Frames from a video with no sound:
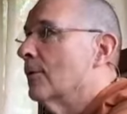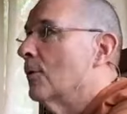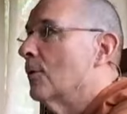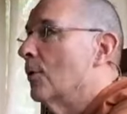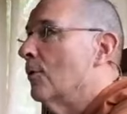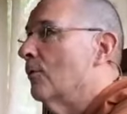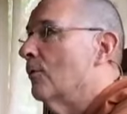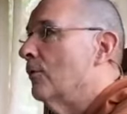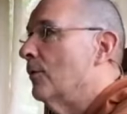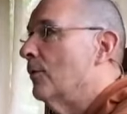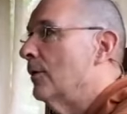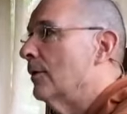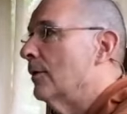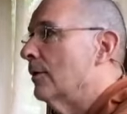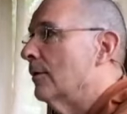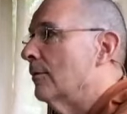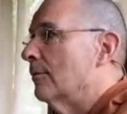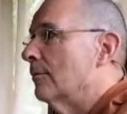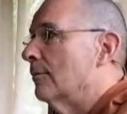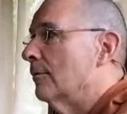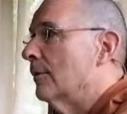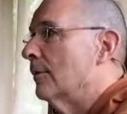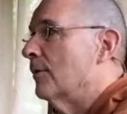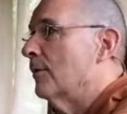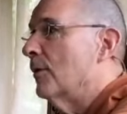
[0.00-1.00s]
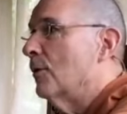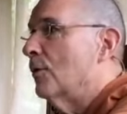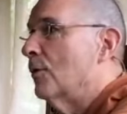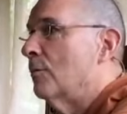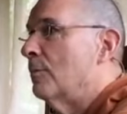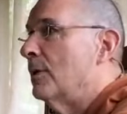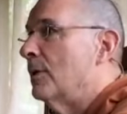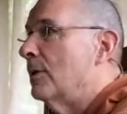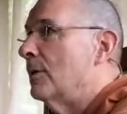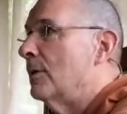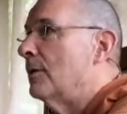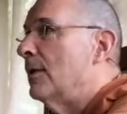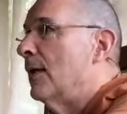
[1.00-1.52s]
Don't fear that there will
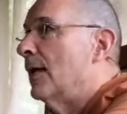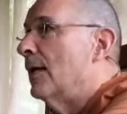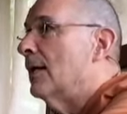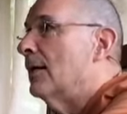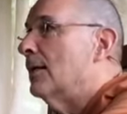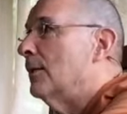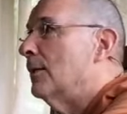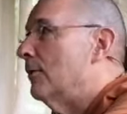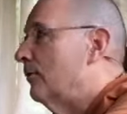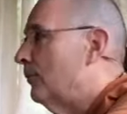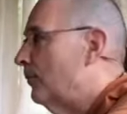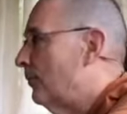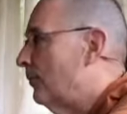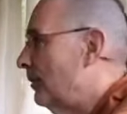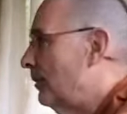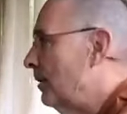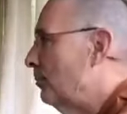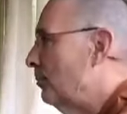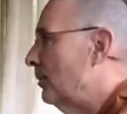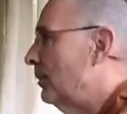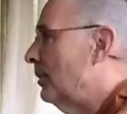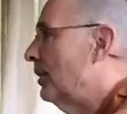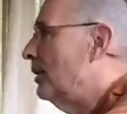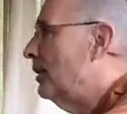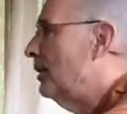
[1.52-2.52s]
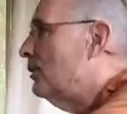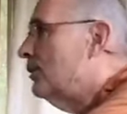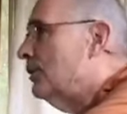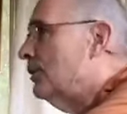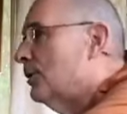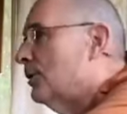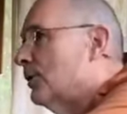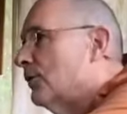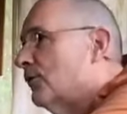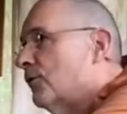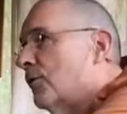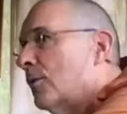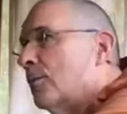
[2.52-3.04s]
be negative
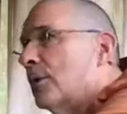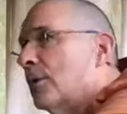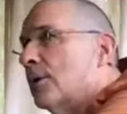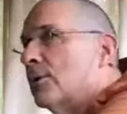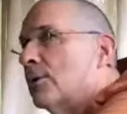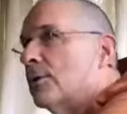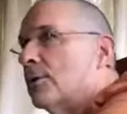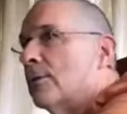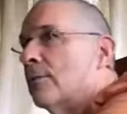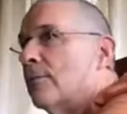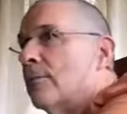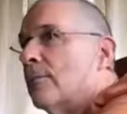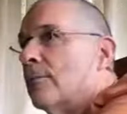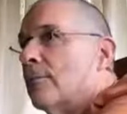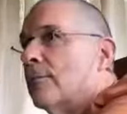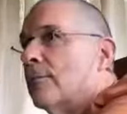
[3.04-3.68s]
implications from this.